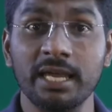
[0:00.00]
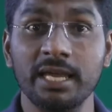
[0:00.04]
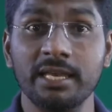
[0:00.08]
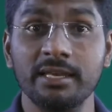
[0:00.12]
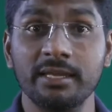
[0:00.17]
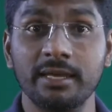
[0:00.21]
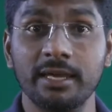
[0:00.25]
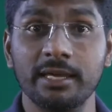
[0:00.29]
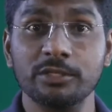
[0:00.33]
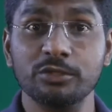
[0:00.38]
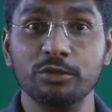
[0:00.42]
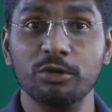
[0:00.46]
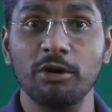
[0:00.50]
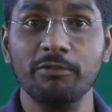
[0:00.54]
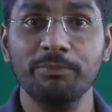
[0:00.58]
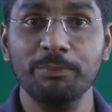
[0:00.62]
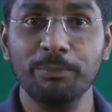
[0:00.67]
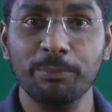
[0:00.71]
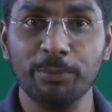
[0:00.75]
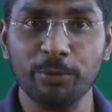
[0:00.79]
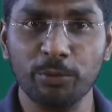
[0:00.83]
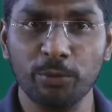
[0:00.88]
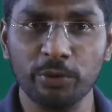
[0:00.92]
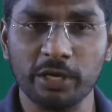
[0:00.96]
in case of
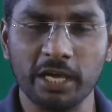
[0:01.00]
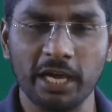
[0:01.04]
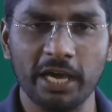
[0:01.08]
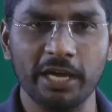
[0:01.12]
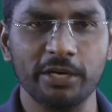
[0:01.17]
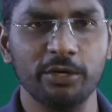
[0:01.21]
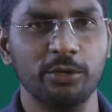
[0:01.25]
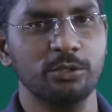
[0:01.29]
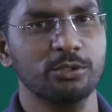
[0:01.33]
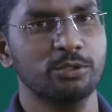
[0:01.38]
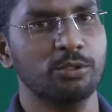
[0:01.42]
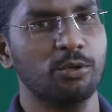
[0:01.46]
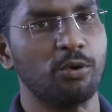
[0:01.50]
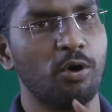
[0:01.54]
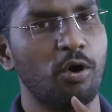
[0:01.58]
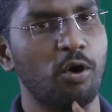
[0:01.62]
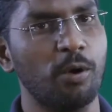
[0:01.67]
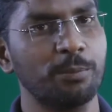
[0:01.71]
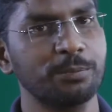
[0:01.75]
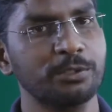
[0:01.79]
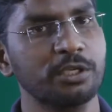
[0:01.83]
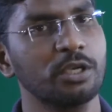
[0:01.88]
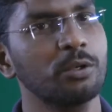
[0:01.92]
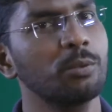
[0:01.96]
prokaryotes. So
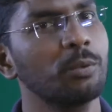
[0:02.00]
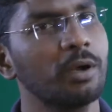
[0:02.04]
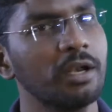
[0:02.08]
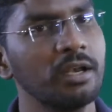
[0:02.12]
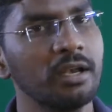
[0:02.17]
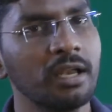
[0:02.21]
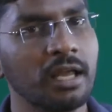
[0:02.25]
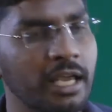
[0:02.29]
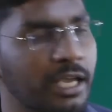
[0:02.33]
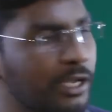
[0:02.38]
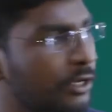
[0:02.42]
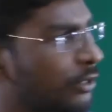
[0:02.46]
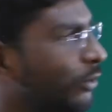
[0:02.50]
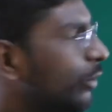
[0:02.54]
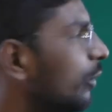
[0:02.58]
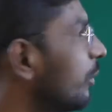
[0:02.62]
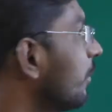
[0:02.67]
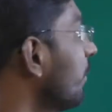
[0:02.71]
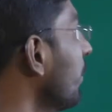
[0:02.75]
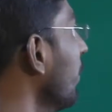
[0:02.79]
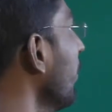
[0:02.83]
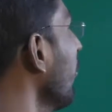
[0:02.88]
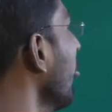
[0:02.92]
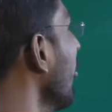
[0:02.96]
option one,
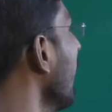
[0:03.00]
ignore.